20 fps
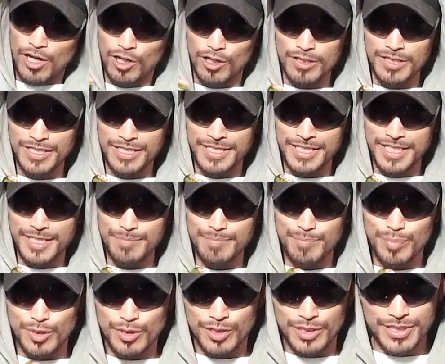Holland
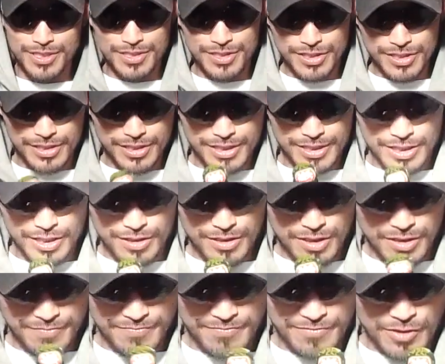imported. So
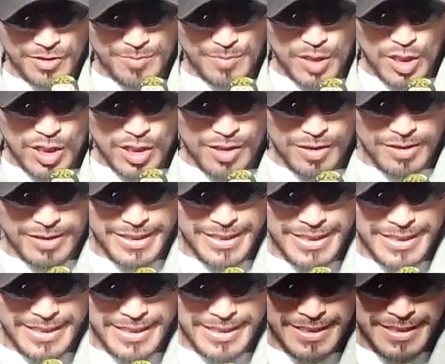from
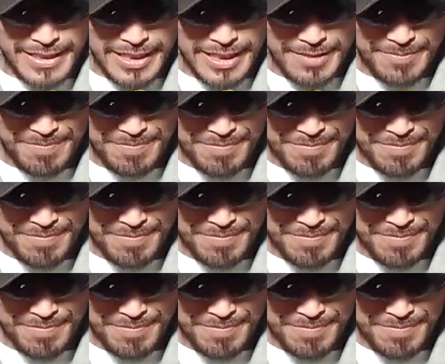Holland.